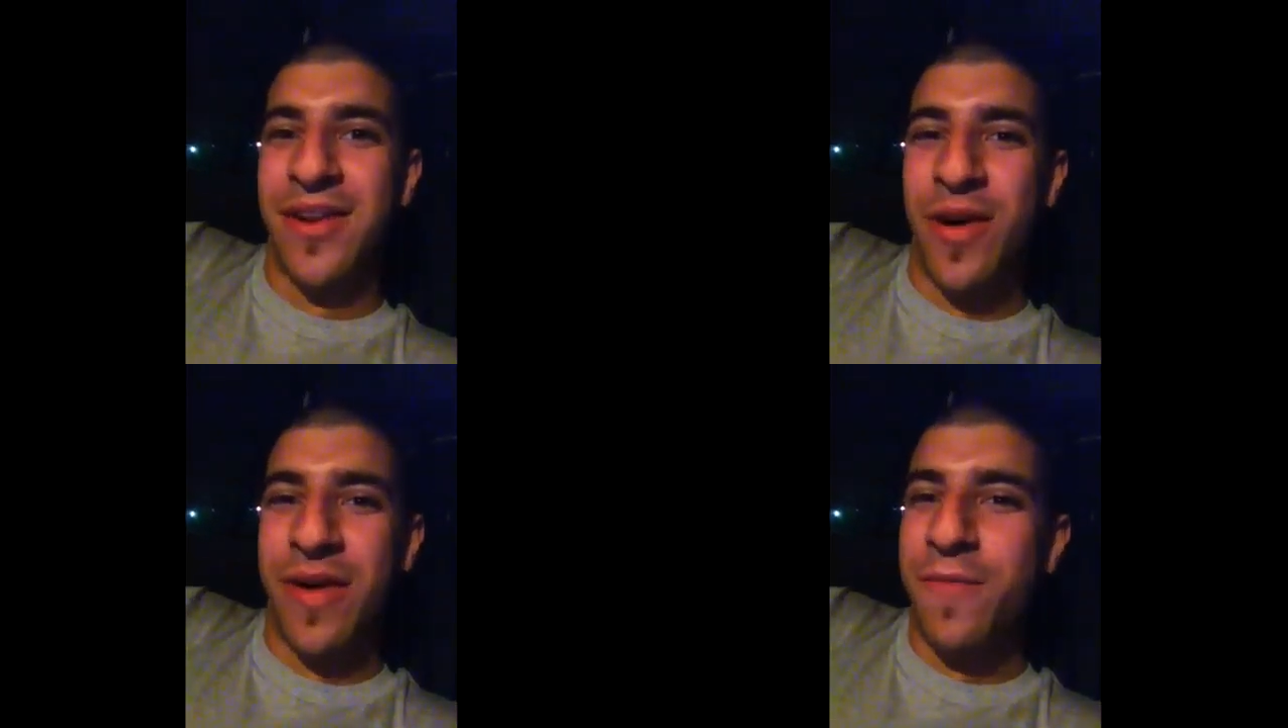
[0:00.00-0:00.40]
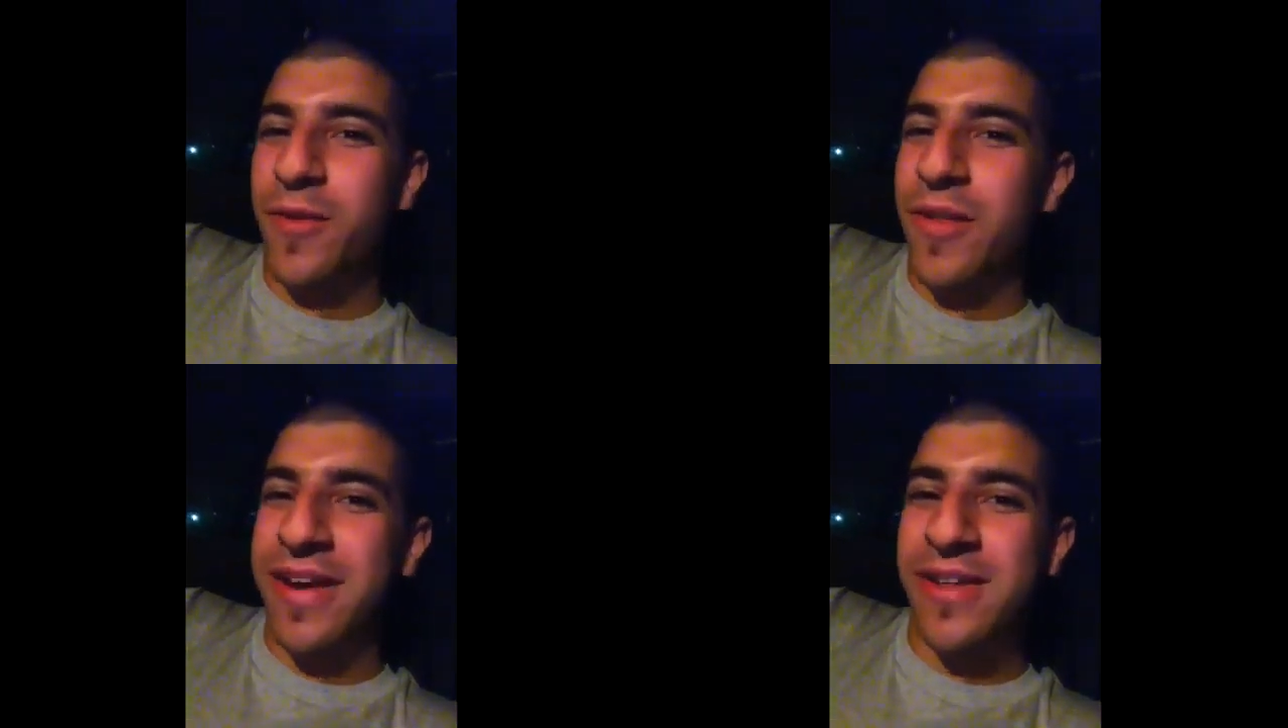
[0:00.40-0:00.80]
You know, I
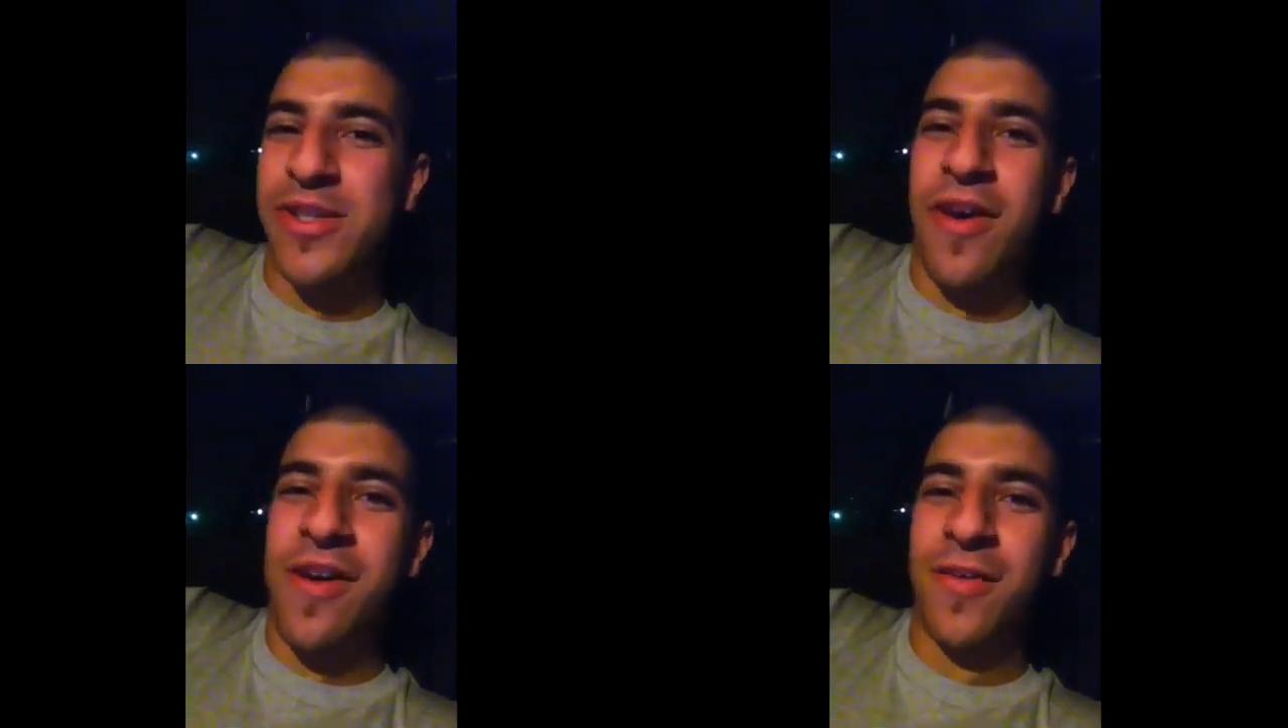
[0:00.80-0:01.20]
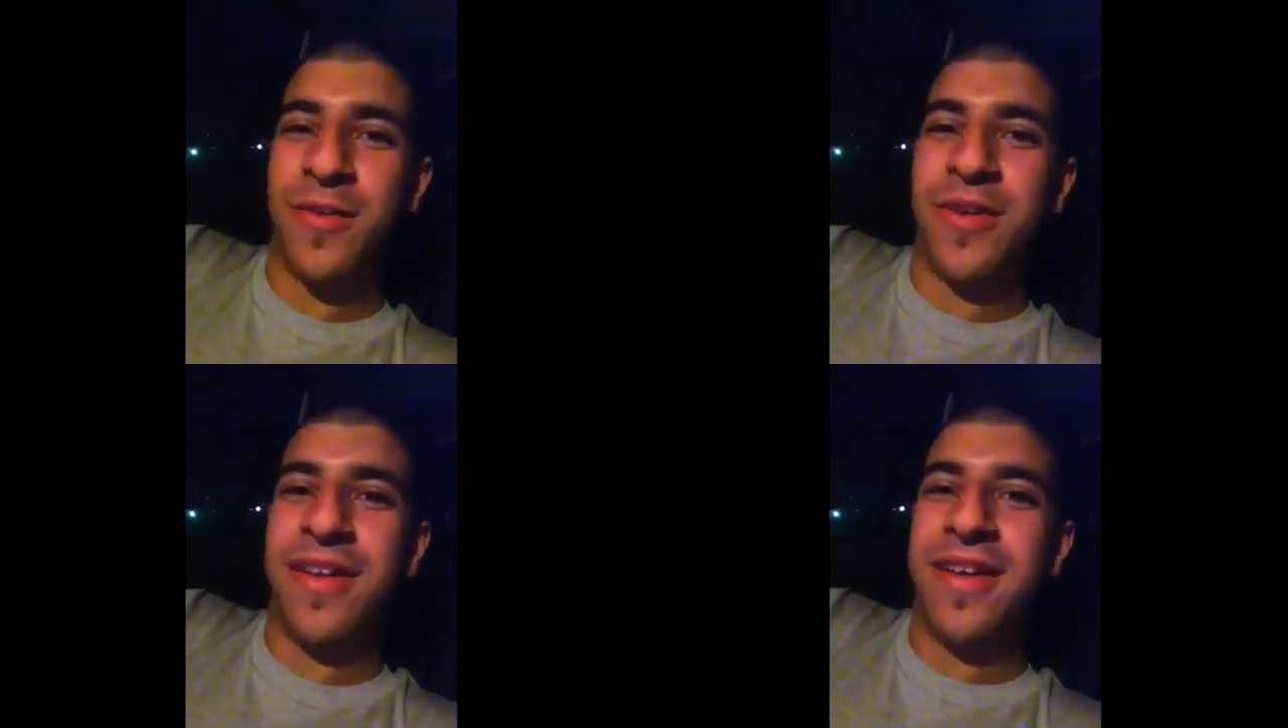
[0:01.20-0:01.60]
felt like a
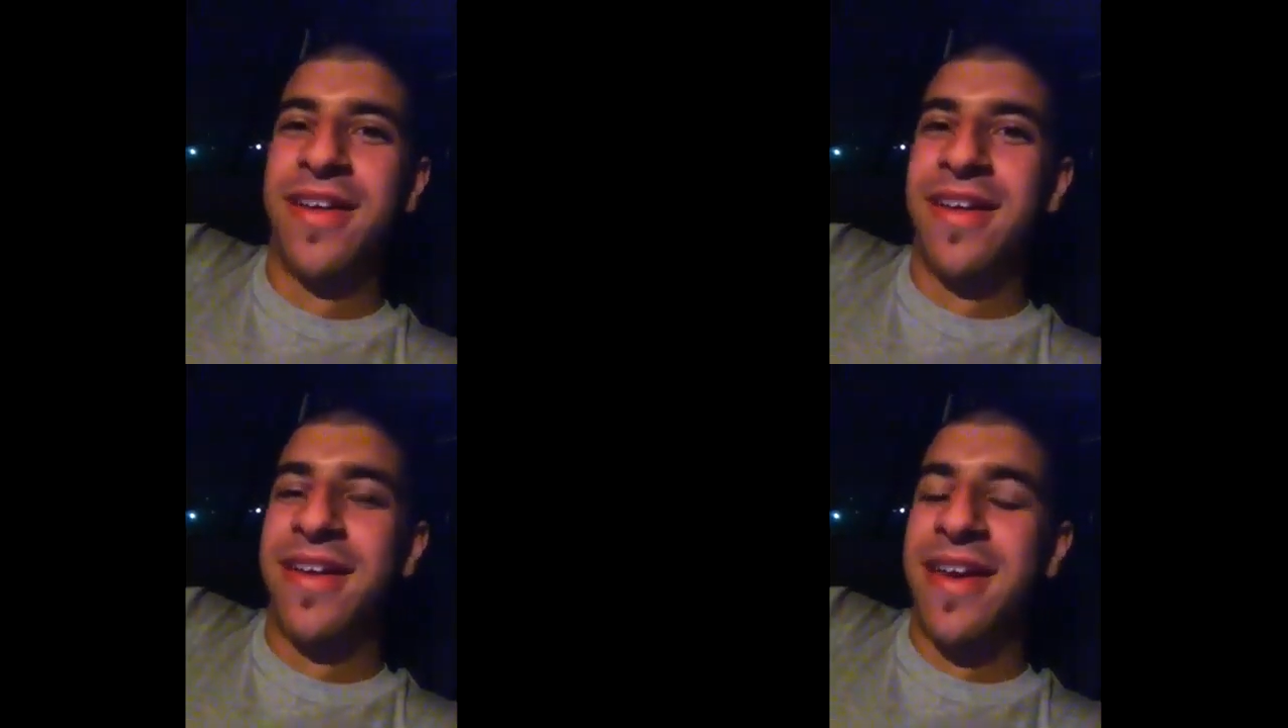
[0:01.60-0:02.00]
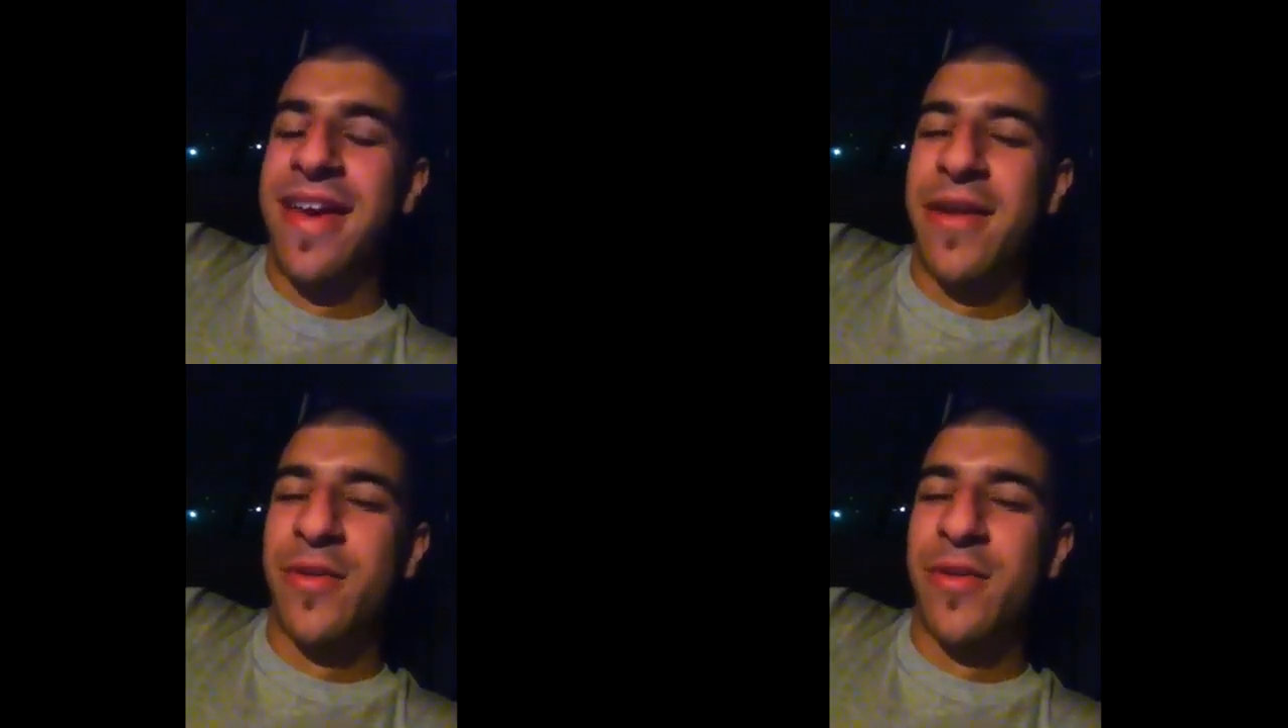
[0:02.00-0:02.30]
child. And